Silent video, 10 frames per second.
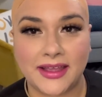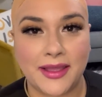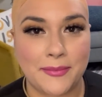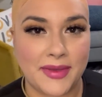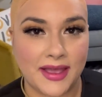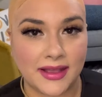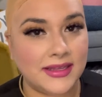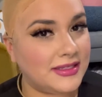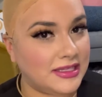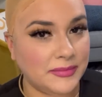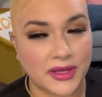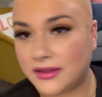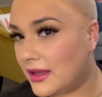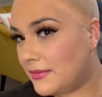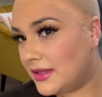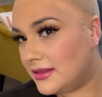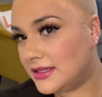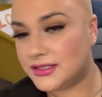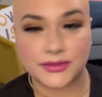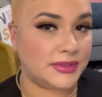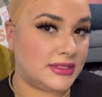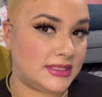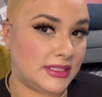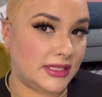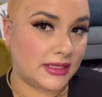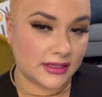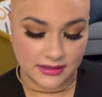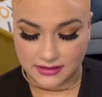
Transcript: I'm back. I did the bald cap method, as you can see.